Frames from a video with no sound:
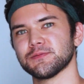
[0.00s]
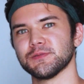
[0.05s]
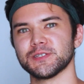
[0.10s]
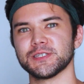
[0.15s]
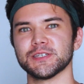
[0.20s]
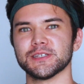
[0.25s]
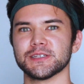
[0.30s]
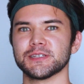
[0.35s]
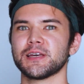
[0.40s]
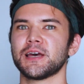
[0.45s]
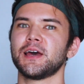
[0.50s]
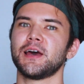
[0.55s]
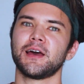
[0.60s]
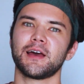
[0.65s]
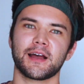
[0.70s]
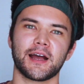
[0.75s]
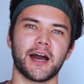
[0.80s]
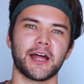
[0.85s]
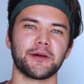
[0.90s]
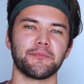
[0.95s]
which is
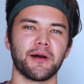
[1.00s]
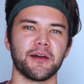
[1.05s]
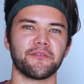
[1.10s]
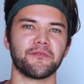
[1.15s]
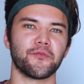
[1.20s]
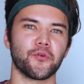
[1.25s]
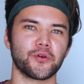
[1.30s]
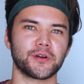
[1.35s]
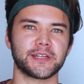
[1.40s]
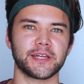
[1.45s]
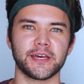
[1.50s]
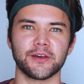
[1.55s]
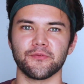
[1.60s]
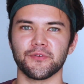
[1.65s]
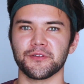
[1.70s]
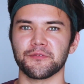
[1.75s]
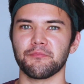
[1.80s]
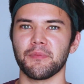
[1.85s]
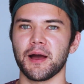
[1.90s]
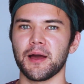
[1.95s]
kind of my forte
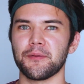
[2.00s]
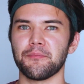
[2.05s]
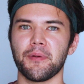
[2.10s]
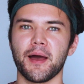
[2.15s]
with my